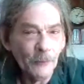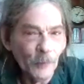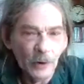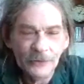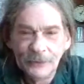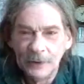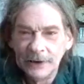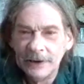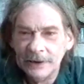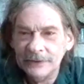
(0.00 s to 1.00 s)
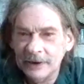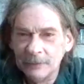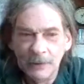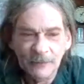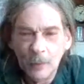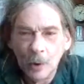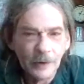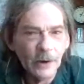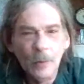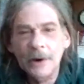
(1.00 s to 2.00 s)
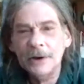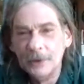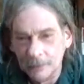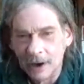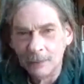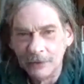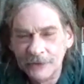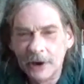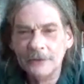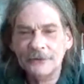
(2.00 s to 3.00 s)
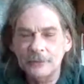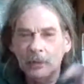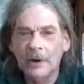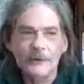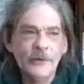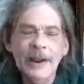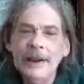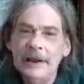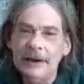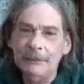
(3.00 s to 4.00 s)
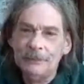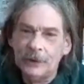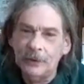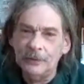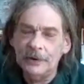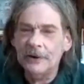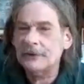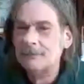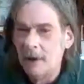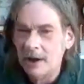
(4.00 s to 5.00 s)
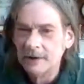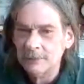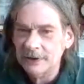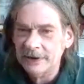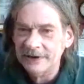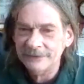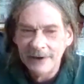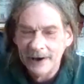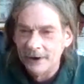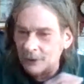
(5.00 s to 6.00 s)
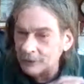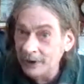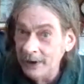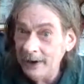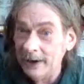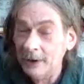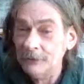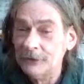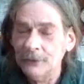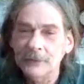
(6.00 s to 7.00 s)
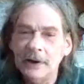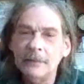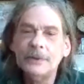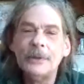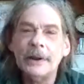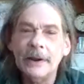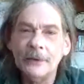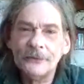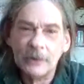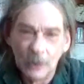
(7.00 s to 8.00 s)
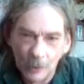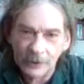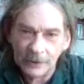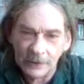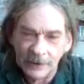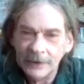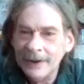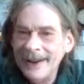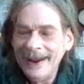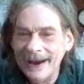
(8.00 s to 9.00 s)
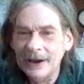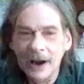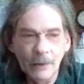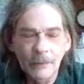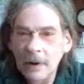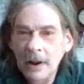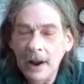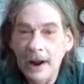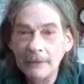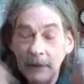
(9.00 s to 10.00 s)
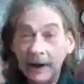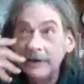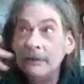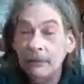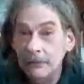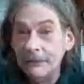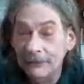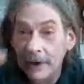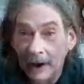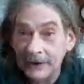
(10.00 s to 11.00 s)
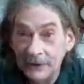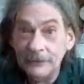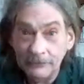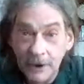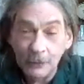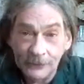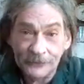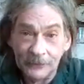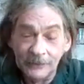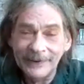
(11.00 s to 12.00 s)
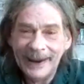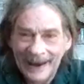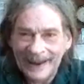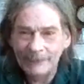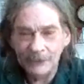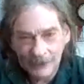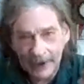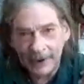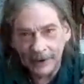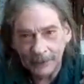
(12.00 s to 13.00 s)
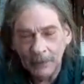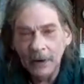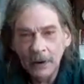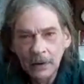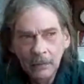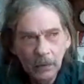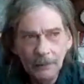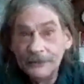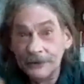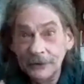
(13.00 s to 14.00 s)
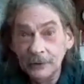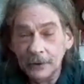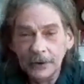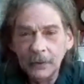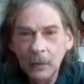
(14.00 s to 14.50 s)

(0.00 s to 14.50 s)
The first thing he did before he went into Robert Johnson was he tuned his bottom E down and tuned everything else accordingly. And I didn't notice it at the time. What was he doing?